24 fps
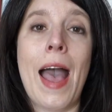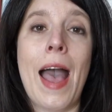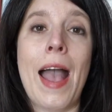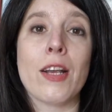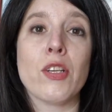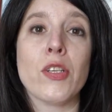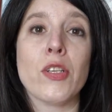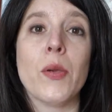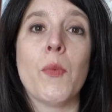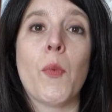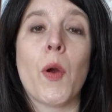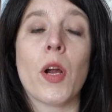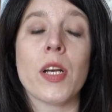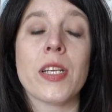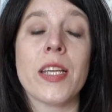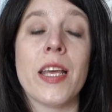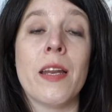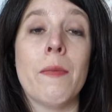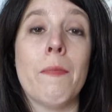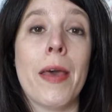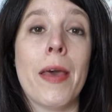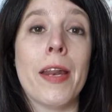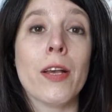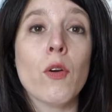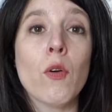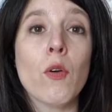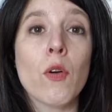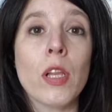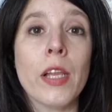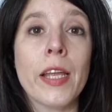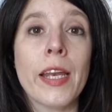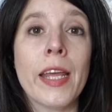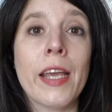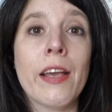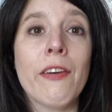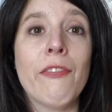I actually worked in a medical
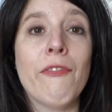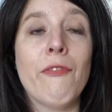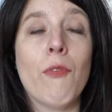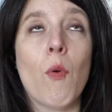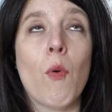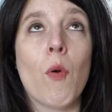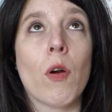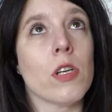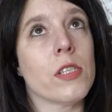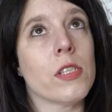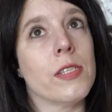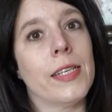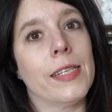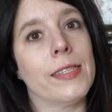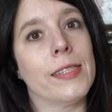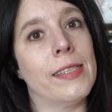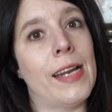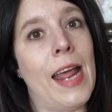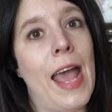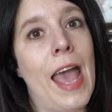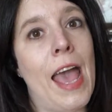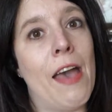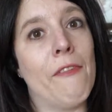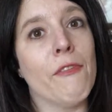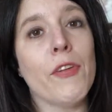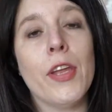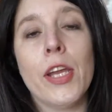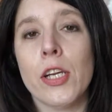clinic for 6.5